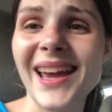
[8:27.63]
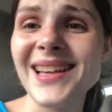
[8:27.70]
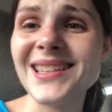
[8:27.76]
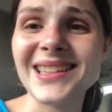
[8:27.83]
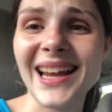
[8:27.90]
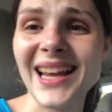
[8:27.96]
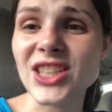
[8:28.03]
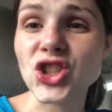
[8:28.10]

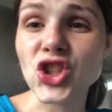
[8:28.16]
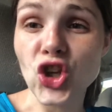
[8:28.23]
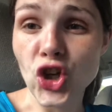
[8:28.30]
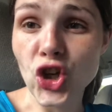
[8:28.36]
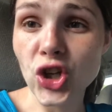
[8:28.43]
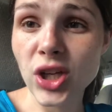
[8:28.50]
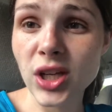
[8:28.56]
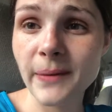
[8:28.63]
isn't as
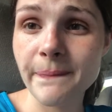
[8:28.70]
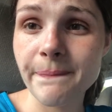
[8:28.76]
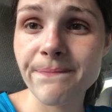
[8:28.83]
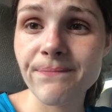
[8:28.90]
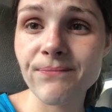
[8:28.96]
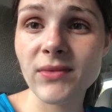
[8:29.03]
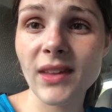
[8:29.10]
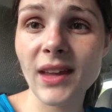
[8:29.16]
good
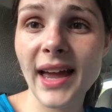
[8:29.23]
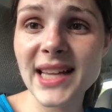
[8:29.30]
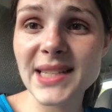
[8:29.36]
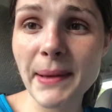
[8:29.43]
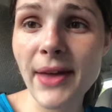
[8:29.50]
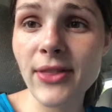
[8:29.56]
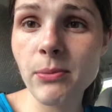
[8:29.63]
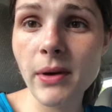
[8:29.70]

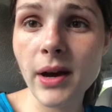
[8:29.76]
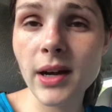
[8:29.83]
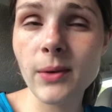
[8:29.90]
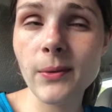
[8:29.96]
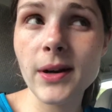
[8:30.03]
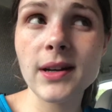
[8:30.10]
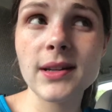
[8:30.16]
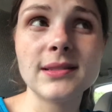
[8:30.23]
as Bath & Body
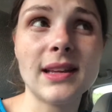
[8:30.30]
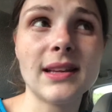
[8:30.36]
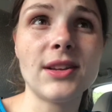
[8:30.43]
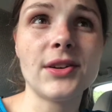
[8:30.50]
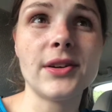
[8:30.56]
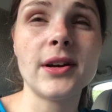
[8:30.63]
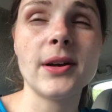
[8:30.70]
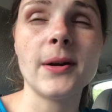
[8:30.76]
Works. Like
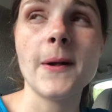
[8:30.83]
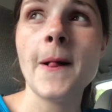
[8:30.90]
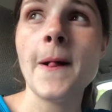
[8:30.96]
their